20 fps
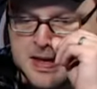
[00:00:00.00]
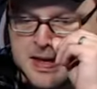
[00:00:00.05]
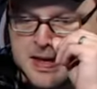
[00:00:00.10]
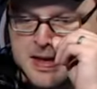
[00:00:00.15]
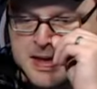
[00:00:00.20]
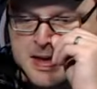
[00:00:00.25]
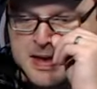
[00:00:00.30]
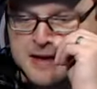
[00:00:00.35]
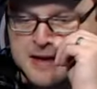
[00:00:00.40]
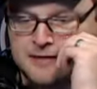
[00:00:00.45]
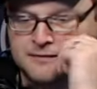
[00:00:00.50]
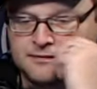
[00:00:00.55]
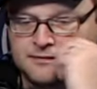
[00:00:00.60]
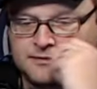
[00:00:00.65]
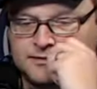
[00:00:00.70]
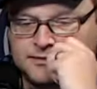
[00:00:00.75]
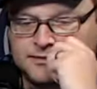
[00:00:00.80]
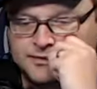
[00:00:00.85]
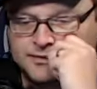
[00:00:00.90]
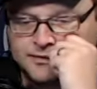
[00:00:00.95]

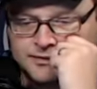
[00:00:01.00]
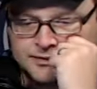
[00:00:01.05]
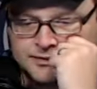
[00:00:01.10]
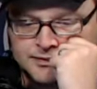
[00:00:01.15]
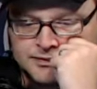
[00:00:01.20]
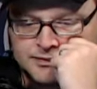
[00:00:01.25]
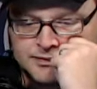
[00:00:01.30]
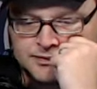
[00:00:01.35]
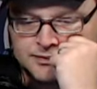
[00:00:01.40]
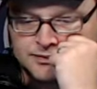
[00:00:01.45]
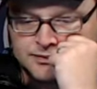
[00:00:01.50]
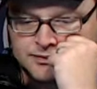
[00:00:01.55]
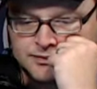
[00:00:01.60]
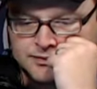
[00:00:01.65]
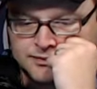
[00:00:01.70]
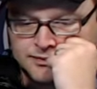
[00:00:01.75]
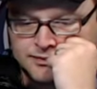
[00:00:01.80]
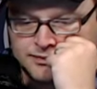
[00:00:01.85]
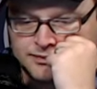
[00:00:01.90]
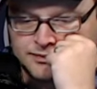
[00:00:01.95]

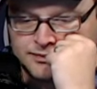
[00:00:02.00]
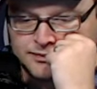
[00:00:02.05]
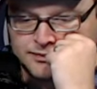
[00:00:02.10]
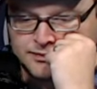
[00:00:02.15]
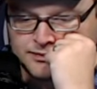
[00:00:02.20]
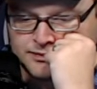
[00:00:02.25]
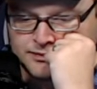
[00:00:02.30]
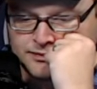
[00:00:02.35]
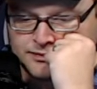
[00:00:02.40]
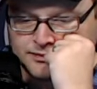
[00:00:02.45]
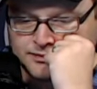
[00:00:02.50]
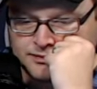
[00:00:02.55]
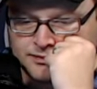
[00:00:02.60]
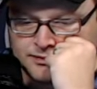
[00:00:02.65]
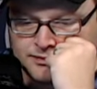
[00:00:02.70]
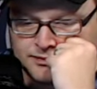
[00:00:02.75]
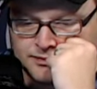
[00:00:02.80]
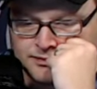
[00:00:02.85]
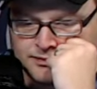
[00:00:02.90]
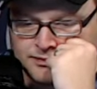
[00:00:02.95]

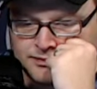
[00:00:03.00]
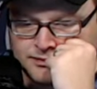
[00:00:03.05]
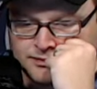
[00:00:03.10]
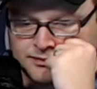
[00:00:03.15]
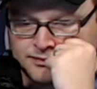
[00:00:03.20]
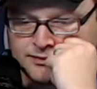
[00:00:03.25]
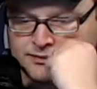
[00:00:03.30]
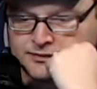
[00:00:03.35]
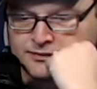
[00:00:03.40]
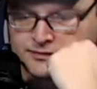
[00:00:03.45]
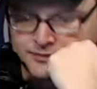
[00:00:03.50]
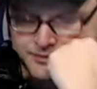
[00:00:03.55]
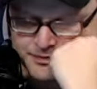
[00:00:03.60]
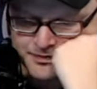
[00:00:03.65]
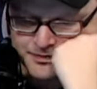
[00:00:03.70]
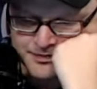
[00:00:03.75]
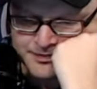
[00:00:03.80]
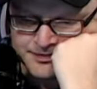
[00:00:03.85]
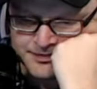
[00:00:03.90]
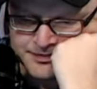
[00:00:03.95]

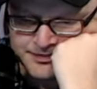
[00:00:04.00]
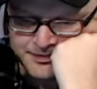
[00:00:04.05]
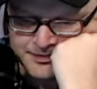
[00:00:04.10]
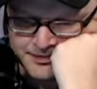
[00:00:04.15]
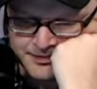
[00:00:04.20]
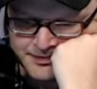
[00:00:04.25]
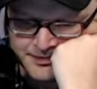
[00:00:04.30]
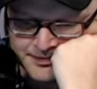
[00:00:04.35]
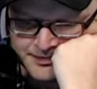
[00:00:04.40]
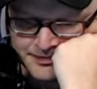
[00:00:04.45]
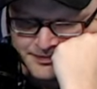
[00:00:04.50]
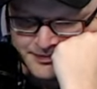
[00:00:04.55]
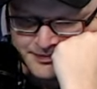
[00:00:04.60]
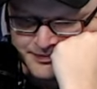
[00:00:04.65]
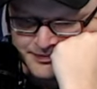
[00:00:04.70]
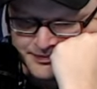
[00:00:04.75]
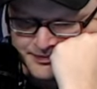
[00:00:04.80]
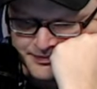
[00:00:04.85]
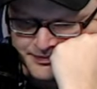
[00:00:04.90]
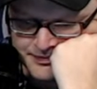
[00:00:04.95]

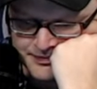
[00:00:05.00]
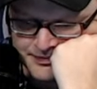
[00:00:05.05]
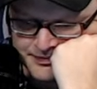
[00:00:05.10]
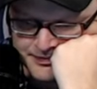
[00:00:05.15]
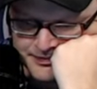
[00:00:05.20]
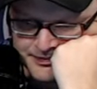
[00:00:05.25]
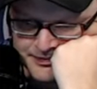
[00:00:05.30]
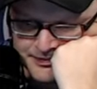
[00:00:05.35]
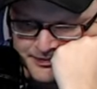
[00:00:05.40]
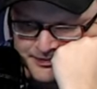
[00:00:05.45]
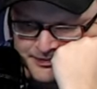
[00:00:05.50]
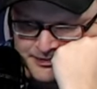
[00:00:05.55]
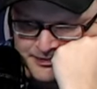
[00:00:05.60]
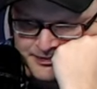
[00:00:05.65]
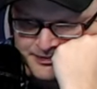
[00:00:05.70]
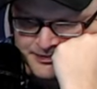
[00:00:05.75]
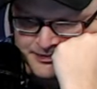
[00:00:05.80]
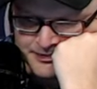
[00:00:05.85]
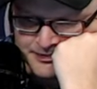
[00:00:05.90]
No words are spoken by the person on screen.